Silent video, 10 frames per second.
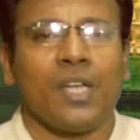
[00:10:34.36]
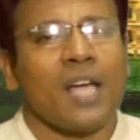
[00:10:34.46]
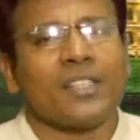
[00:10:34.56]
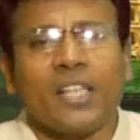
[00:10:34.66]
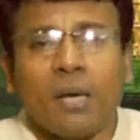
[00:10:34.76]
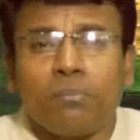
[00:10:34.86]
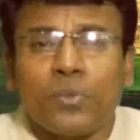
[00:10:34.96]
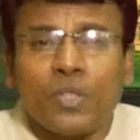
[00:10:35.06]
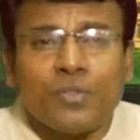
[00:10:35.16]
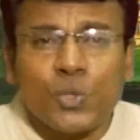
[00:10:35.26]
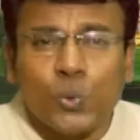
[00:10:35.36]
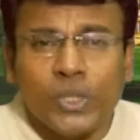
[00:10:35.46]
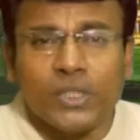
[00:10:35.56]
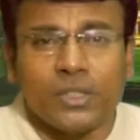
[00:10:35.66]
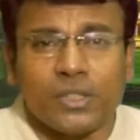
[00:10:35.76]
And the number of
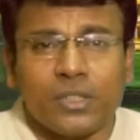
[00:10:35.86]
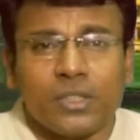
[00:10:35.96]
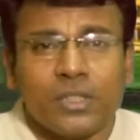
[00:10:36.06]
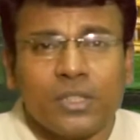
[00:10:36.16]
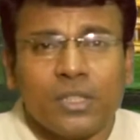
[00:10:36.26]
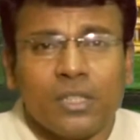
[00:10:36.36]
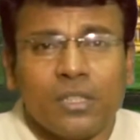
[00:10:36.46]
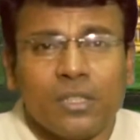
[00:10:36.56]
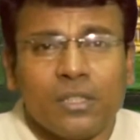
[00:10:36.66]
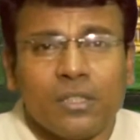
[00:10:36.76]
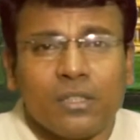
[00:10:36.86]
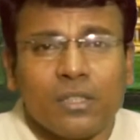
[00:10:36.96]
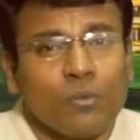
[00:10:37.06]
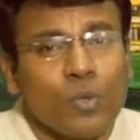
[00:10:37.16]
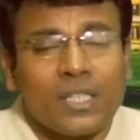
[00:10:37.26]
students
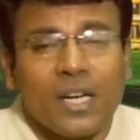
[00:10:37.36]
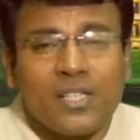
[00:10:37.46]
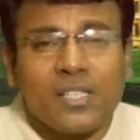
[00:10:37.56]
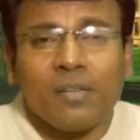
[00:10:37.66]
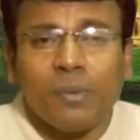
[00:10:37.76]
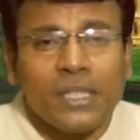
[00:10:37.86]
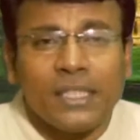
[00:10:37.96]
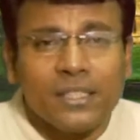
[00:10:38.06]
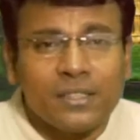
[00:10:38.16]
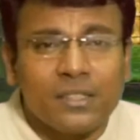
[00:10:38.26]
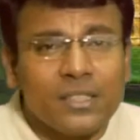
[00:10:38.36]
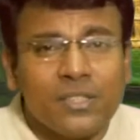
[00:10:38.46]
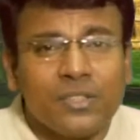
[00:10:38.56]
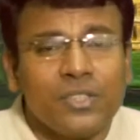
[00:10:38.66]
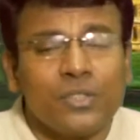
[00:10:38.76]
will considerably
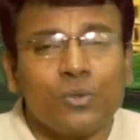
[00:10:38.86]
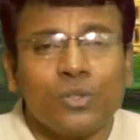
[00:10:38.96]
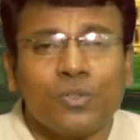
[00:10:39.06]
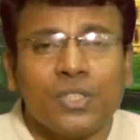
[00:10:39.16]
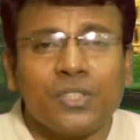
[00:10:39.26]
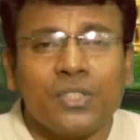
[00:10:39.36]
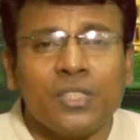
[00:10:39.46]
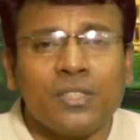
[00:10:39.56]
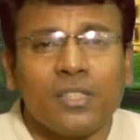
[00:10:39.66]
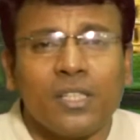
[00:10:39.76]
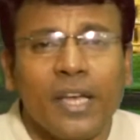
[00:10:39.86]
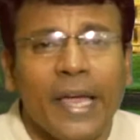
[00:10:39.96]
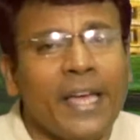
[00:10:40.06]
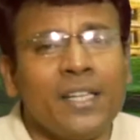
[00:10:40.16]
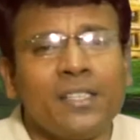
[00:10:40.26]
increase in these universities,
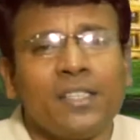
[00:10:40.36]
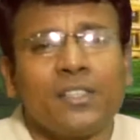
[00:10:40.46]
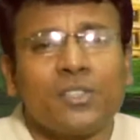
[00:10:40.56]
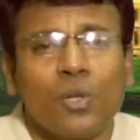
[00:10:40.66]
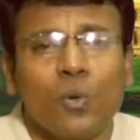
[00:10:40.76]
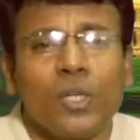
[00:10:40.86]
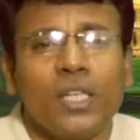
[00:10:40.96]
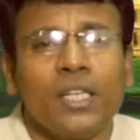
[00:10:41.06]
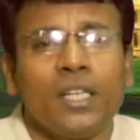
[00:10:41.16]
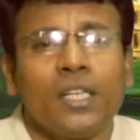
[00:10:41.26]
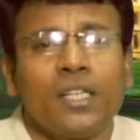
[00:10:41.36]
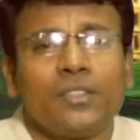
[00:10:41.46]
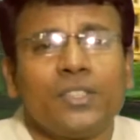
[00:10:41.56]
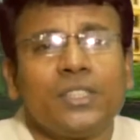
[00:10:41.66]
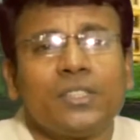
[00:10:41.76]
and slowly
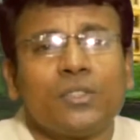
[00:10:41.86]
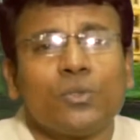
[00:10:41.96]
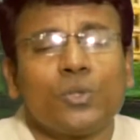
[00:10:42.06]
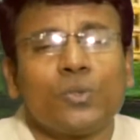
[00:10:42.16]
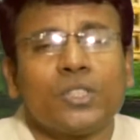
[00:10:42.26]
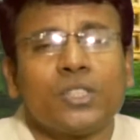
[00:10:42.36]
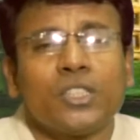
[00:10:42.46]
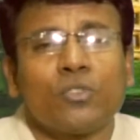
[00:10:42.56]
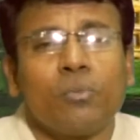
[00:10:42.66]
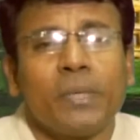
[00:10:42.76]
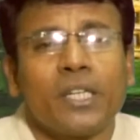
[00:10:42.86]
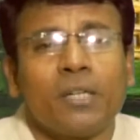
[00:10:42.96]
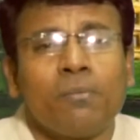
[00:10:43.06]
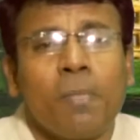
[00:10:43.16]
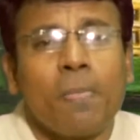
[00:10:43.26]
these universities will
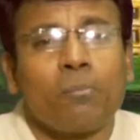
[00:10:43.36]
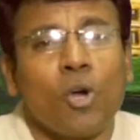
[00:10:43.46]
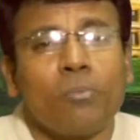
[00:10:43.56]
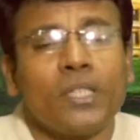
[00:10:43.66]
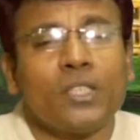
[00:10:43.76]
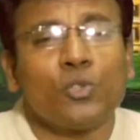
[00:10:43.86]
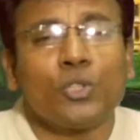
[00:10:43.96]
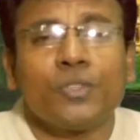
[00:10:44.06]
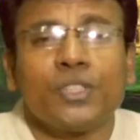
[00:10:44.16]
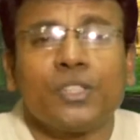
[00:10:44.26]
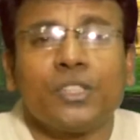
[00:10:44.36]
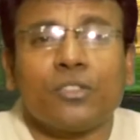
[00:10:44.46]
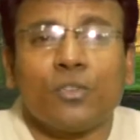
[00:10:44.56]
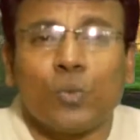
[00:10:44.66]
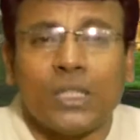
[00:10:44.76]
become prominent universities
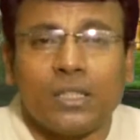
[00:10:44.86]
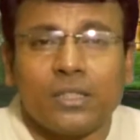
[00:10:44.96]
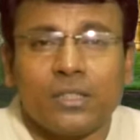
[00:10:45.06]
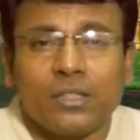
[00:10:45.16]
of the world.